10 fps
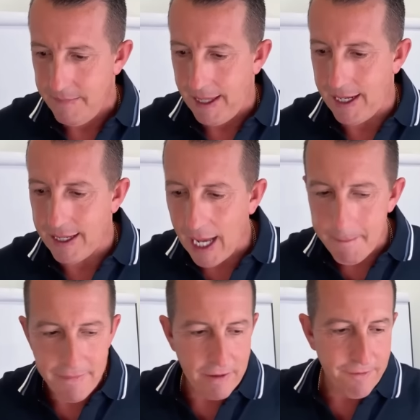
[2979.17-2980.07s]
and
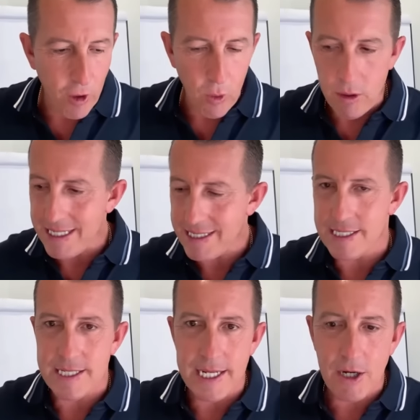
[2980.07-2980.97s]
not moving forward is
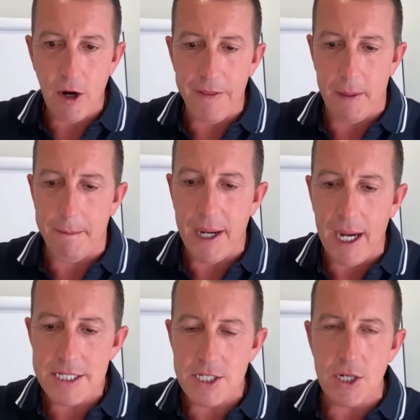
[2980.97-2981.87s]
this thing called the
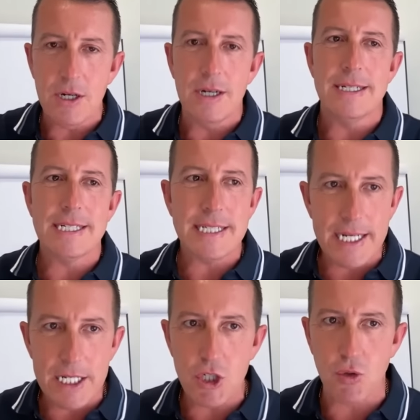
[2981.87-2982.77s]
imposter
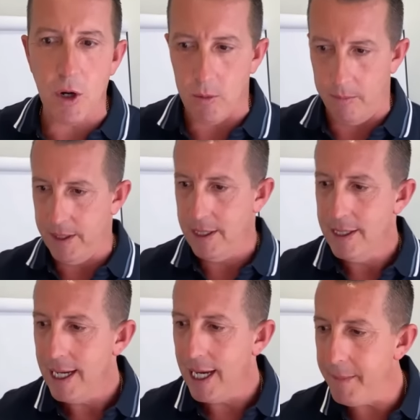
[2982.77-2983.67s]
syndrome.
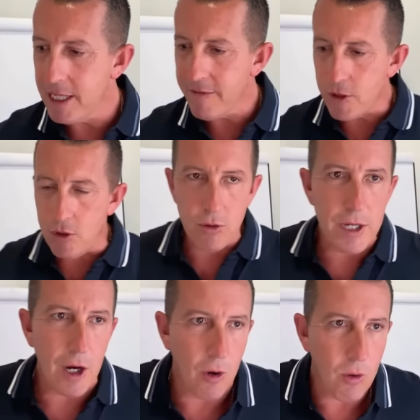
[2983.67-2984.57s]
How many of you
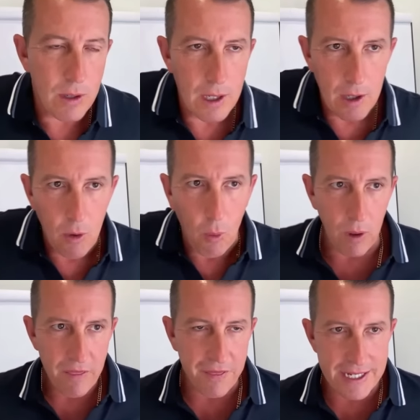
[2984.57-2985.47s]
know
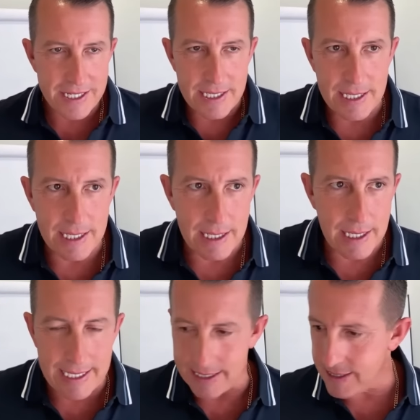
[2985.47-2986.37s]
what this
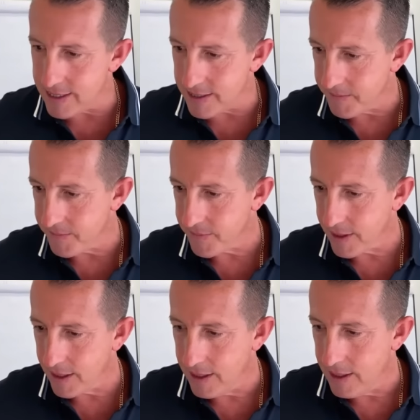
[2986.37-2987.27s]
is?
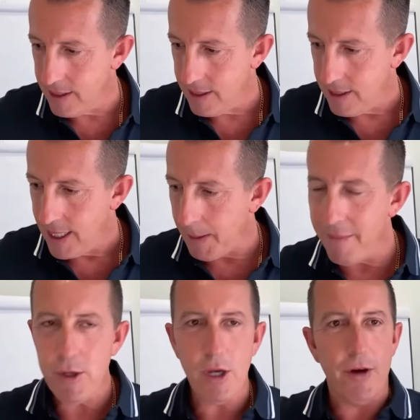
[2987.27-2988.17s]
How
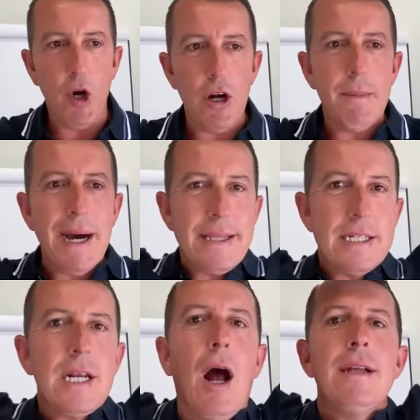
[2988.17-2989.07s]
many of you have heard about
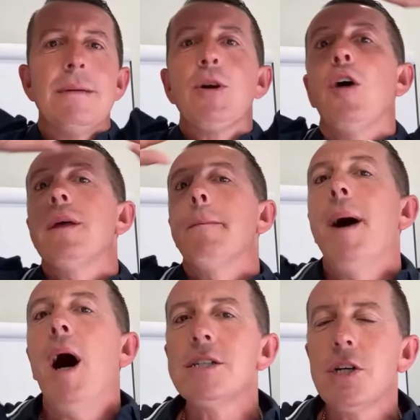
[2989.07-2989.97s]
this concept called the
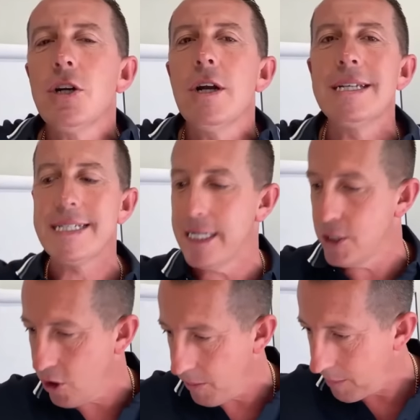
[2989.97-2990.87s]
imposter
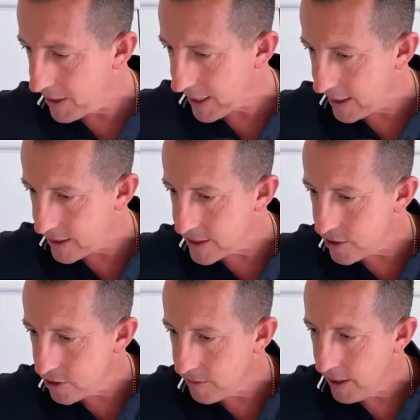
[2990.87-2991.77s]
syndrome? I'm looking in the
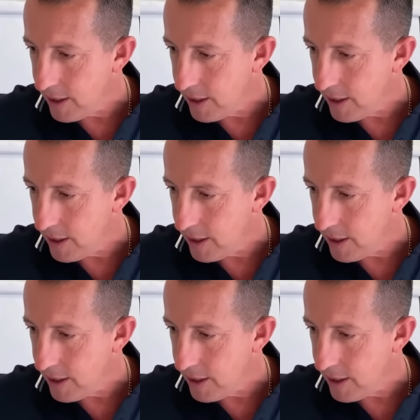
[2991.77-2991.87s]
Zoom.